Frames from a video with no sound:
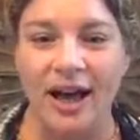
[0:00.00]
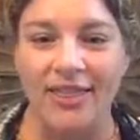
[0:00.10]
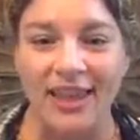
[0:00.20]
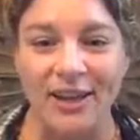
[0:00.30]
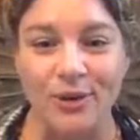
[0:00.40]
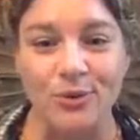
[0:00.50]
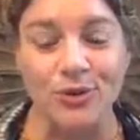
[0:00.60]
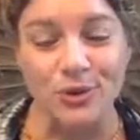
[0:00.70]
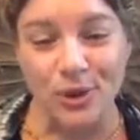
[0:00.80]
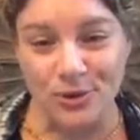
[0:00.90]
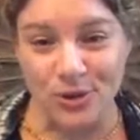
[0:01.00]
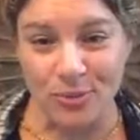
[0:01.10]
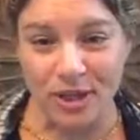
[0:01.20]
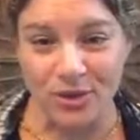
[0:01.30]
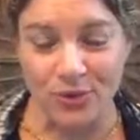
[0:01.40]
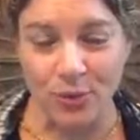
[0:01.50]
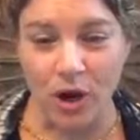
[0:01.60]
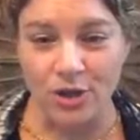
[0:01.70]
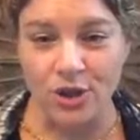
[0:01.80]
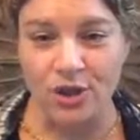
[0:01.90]
Thank you so much for
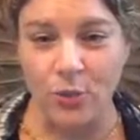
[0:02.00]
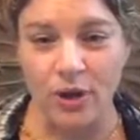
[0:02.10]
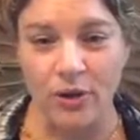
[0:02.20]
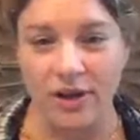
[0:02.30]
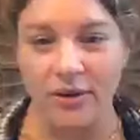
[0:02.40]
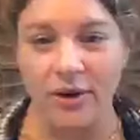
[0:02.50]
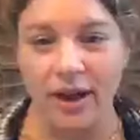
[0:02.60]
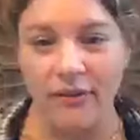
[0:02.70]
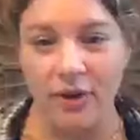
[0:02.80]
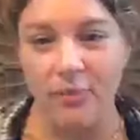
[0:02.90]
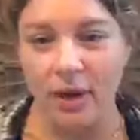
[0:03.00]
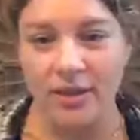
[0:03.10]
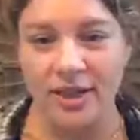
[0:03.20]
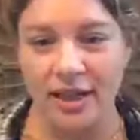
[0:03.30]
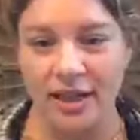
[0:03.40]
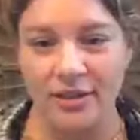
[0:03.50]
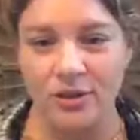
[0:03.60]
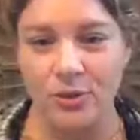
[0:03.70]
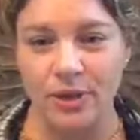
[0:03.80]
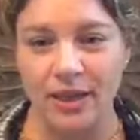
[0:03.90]
watching. We are here every Monday
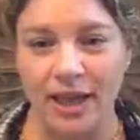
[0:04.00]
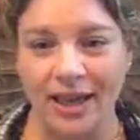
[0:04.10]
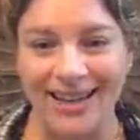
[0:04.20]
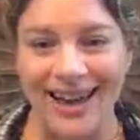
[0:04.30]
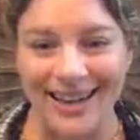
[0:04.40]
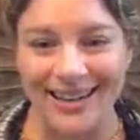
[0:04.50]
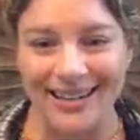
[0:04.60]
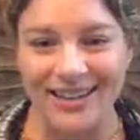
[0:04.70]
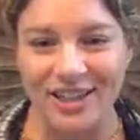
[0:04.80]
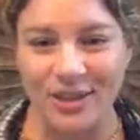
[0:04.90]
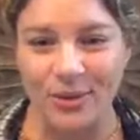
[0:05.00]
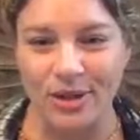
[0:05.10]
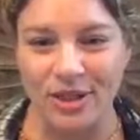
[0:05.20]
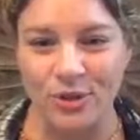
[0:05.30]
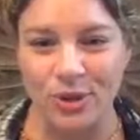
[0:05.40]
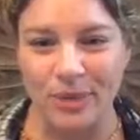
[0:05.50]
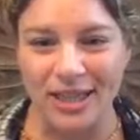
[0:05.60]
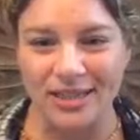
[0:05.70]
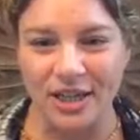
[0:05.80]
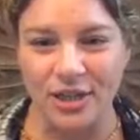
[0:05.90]
doing a guided Yoga Nidra
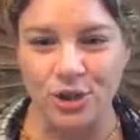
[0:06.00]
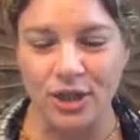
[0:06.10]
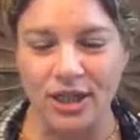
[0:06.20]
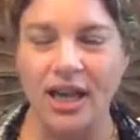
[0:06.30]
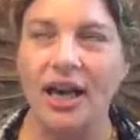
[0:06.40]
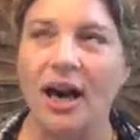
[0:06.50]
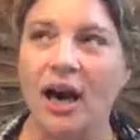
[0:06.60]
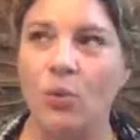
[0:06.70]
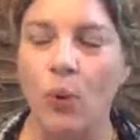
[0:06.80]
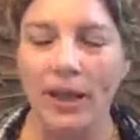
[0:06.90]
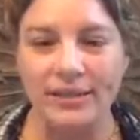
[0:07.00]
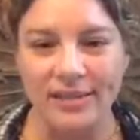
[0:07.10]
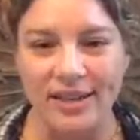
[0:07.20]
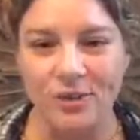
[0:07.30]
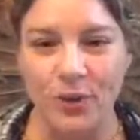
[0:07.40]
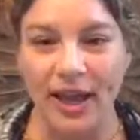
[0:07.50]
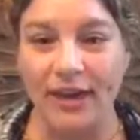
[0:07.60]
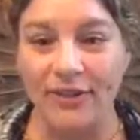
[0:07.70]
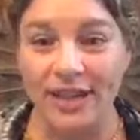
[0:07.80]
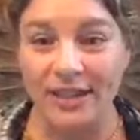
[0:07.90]
meditation. On Wednesdays, we
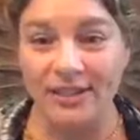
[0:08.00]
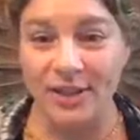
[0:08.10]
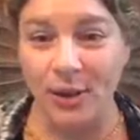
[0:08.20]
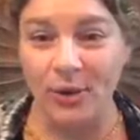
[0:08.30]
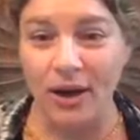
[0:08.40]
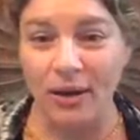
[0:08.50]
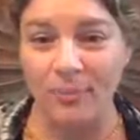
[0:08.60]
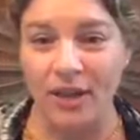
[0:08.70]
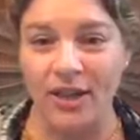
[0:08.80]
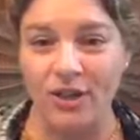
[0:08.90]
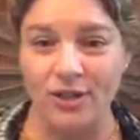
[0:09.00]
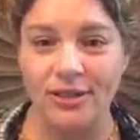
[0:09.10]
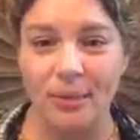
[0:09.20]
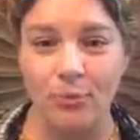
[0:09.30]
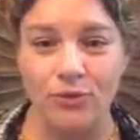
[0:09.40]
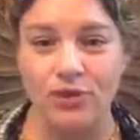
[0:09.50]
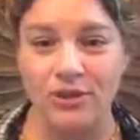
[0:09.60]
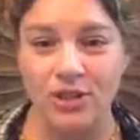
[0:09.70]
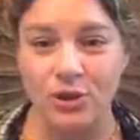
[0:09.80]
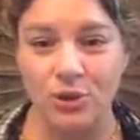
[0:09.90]
have kids yoga, and that just got
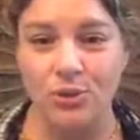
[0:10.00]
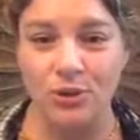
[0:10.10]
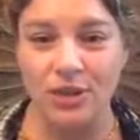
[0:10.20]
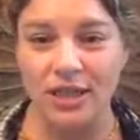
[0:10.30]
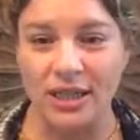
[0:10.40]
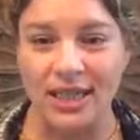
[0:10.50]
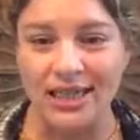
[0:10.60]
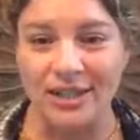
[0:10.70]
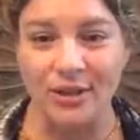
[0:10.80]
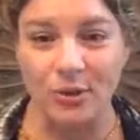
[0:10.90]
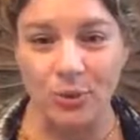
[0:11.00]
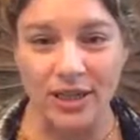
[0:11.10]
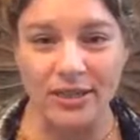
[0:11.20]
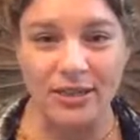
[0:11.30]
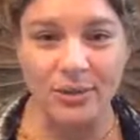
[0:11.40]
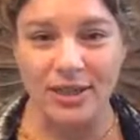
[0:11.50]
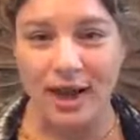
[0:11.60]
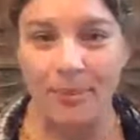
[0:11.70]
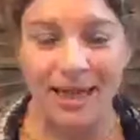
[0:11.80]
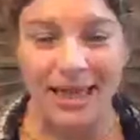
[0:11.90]
moved to 2:30 to 3 to
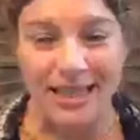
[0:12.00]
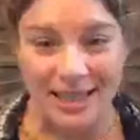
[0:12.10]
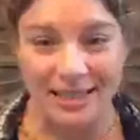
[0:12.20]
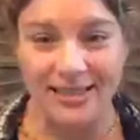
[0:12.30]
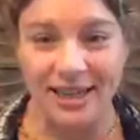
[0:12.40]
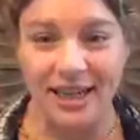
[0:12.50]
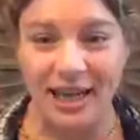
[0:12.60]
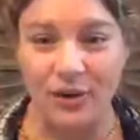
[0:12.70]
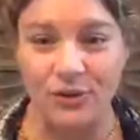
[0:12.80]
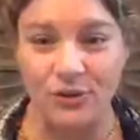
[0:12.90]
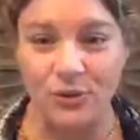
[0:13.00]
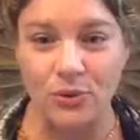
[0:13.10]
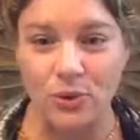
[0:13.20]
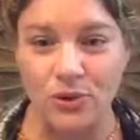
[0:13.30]
accommodate kids getting out of school.